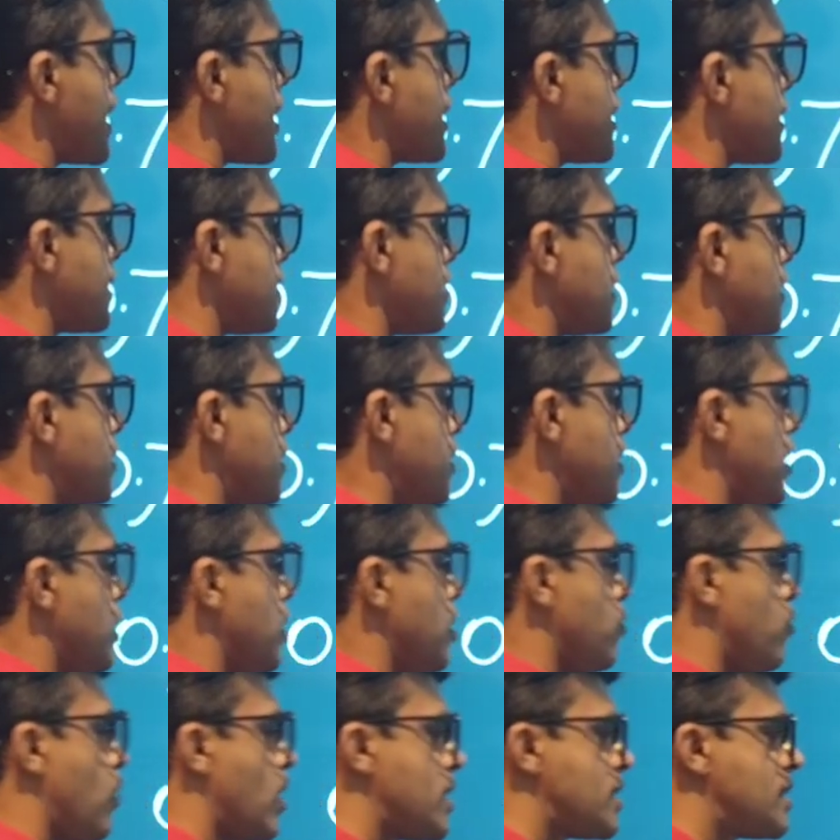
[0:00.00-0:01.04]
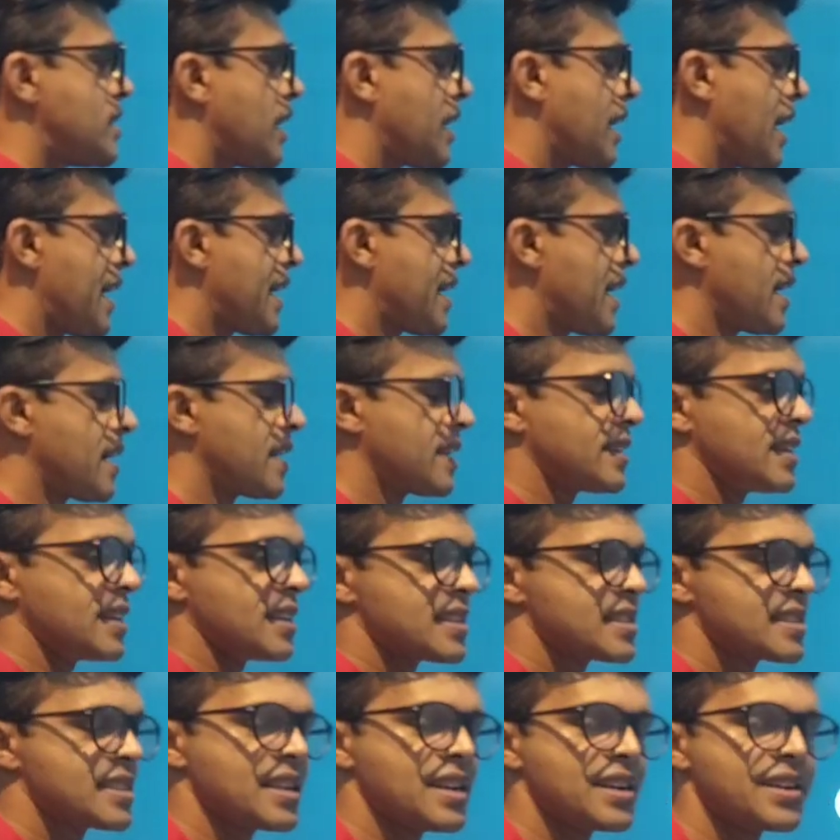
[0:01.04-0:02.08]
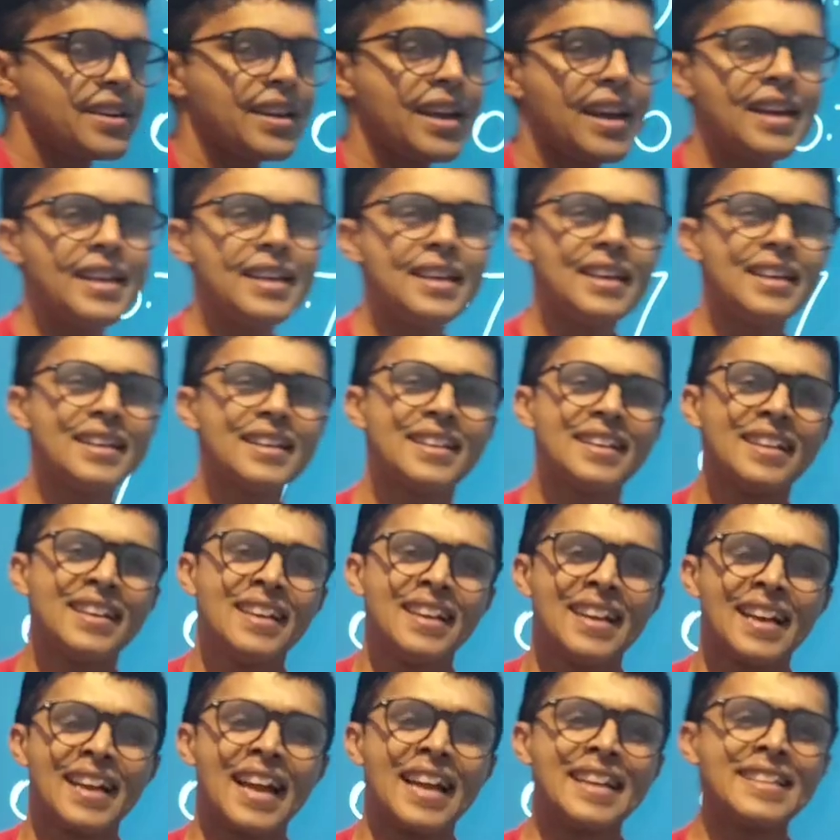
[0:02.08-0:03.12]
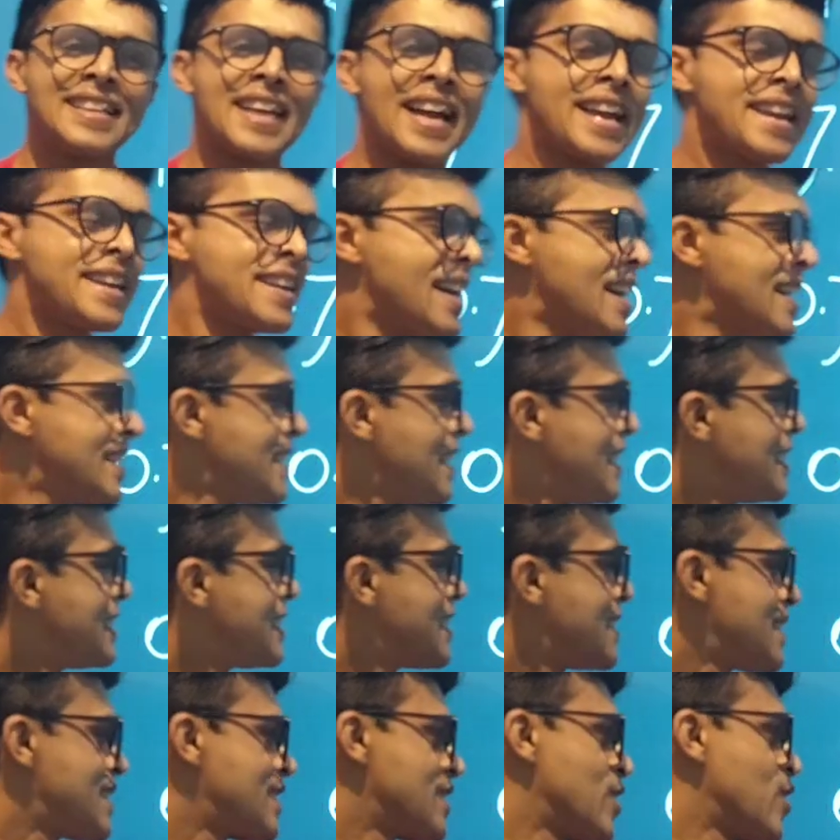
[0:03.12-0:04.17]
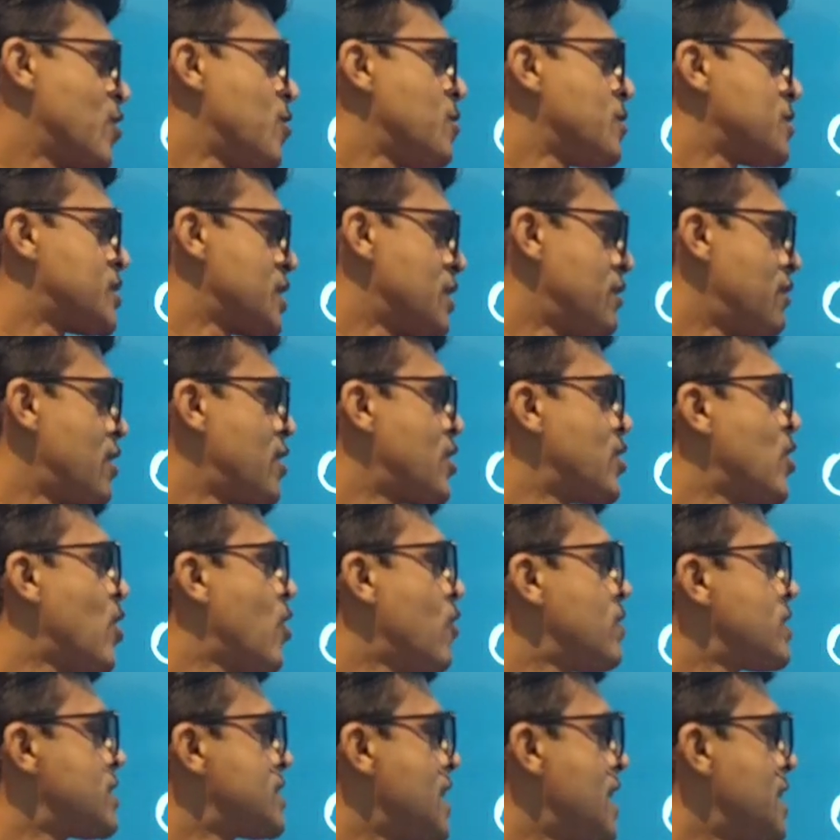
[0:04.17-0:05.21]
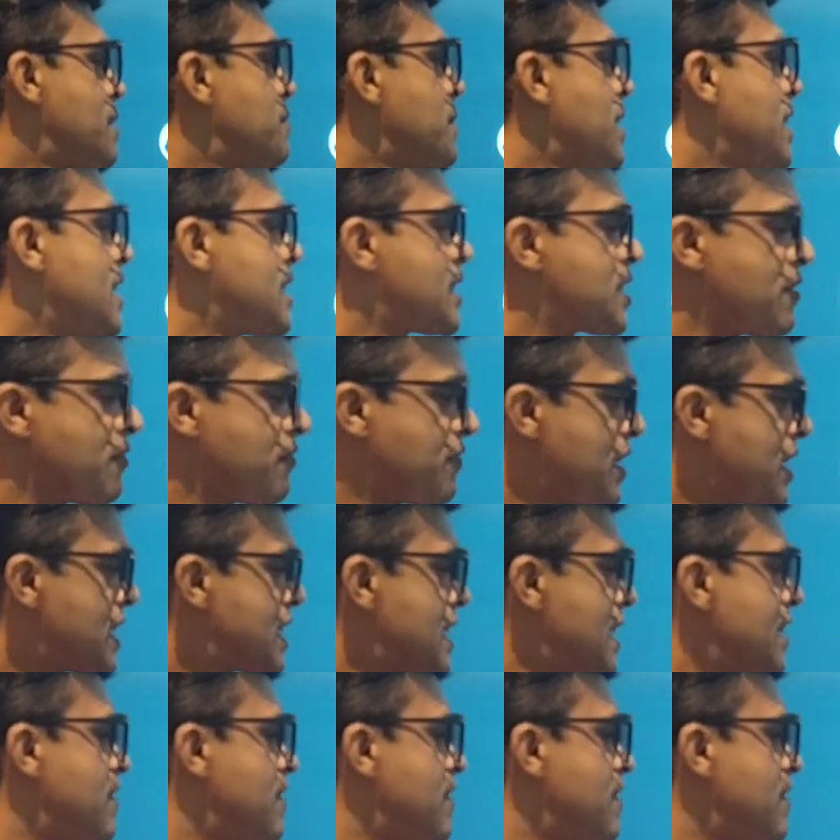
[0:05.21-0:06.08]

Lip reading: 10. What's the greater digit? Really? Get the idea? Then 7 over 10 means if